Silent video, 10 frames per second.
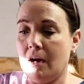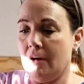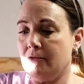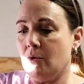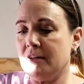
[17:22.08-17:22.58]

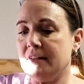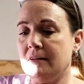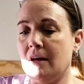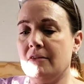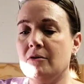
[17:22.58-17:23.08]
Of course,
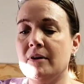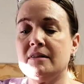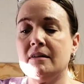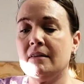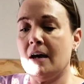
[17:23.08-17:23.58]
another
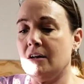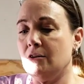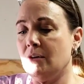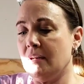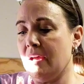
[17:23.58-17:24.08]
reason that
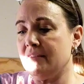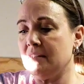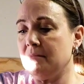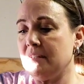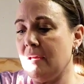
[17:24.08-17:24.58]
you can have
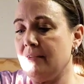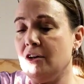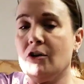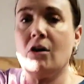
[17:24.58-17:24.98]
some death in your